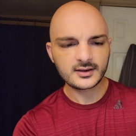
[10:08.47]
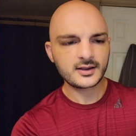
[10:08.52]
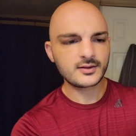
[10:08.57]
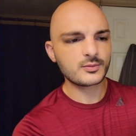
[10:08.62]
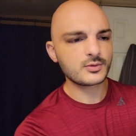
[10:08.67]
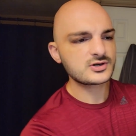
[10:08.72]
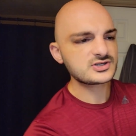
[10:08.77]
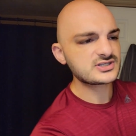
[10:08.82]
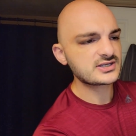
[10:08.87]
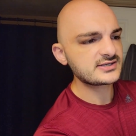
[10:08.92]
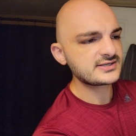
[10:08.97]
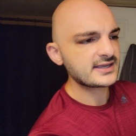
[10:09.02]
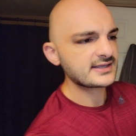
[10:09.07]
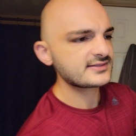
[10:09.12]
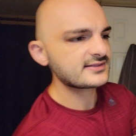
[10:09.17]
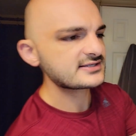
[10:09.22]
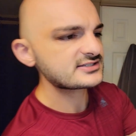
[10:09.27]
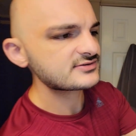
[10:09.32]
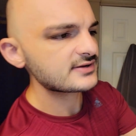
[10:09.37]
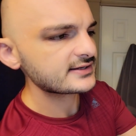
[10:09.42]
And we're just going to
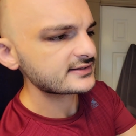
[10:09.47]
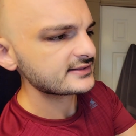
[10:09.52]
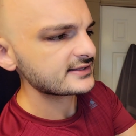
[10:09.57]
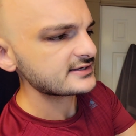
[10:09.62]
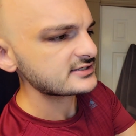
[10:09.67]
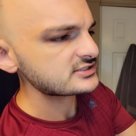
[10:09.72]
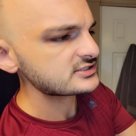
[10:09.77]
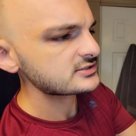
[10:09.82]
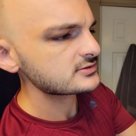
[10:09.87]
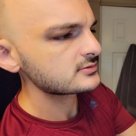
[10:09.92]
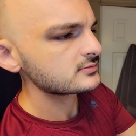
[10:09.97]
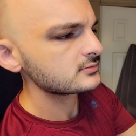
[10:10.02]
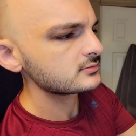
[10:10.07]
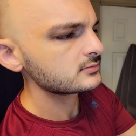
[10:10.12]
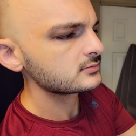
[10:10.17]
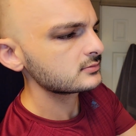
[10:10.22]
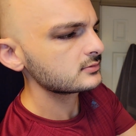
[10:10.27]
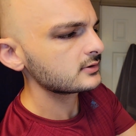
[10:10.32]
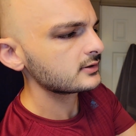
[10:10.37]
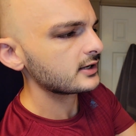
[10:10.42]
take this like this.
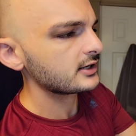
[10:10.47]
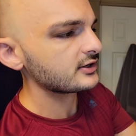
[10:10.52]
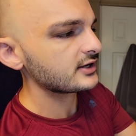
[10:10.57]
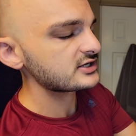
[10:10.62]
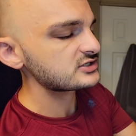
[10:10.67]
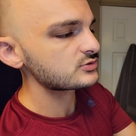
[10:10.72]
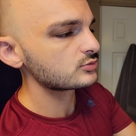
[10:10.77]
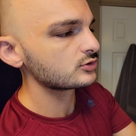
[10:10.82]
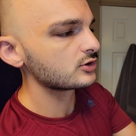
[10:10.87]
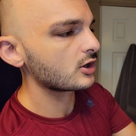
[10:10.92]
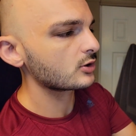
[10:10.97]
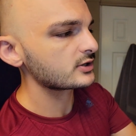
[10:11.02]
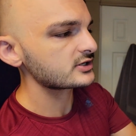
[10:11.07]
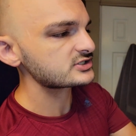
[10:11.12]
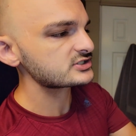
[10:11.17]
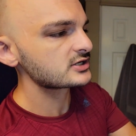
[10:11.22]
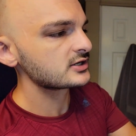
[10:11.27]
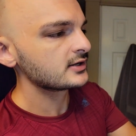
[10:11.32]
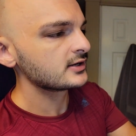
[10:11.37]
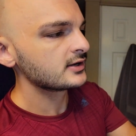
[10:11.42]
And you guys will
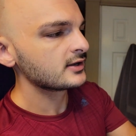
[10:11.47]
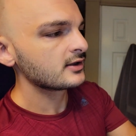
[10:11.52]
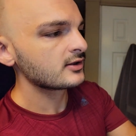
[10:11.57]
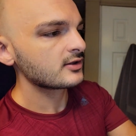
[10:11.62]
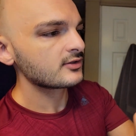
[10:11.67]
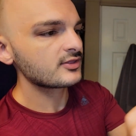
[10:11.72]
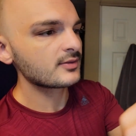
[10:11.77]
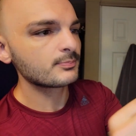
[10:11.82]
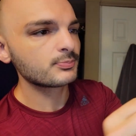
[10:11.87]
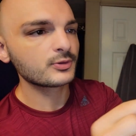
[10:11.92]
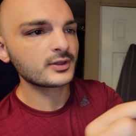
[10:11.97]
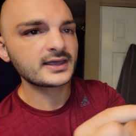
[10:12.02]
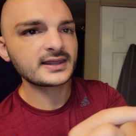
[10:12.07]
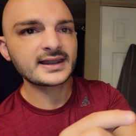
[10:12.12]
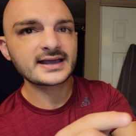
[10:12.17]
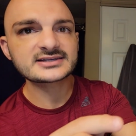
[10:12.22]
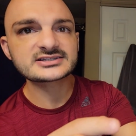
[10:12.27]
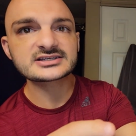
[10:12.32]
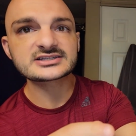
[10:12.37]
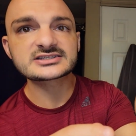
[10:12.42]
notice the blade
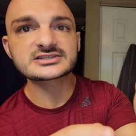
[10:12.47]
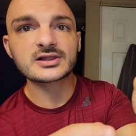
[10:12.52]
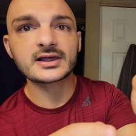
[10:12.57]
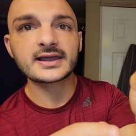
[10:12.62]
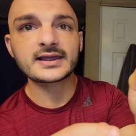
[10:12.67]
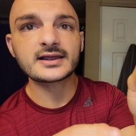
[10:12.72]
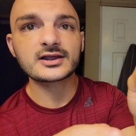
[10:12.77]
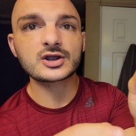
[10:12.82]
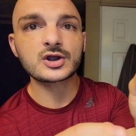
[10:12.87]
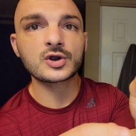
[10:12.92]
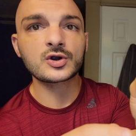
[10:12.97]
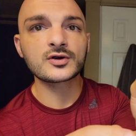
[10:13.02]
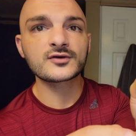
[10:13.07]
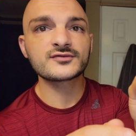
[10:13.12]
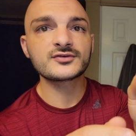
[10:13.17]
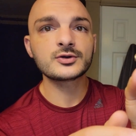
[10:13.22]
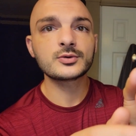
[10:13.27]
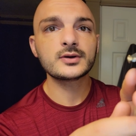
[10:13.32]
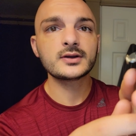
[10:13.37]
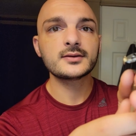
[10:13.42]
has a slight
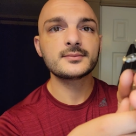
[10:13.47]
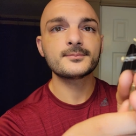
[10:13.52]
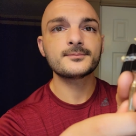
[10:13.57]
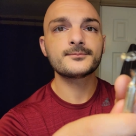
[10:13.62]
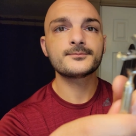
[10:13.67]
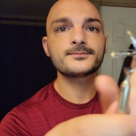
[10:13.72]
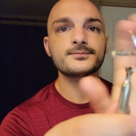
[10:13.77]
curve to it.